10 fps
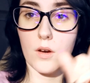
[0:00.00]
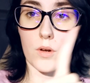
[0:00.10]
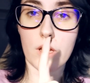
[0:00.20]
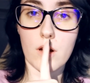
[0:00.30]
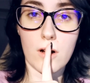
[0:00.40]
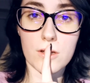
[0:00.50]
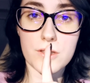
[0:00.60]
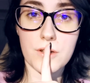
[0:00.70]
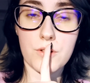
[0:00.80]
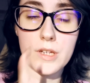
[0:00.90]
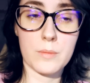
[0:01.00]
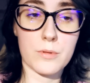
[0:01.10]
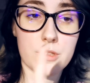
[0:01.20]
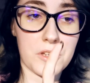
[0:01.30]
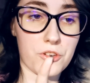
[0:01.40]
Okay, also a
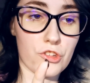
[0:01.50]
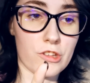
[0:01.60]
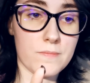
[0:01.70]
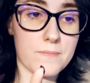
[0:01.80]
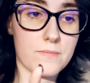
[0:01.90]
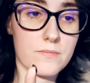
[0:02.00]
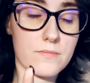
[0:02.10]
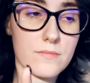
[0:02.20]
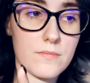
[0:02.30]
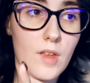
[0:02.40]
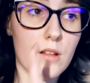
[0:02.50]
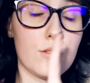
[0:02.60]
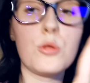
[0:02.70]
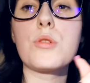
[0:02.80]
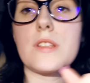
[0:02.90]
prediction.
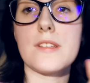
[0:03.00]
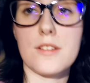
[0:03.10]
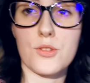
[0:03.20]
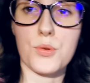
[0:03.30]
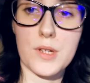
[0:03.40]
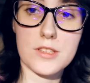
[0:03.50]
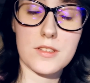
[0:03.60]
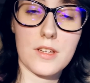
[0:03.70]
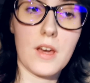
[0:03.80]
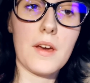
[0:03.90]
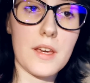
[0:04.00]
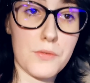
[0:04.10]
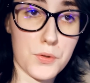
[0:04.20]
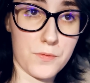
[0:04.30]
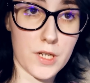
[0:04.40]
Luke didn't do it.
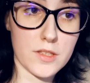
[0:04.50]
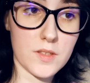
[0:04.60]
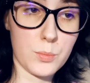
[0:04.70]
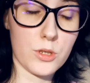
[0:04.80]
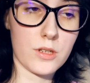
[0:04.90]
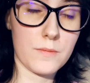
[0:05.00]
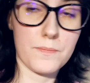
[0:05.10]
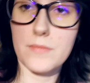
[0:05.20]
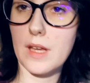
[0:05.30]
If you read this book,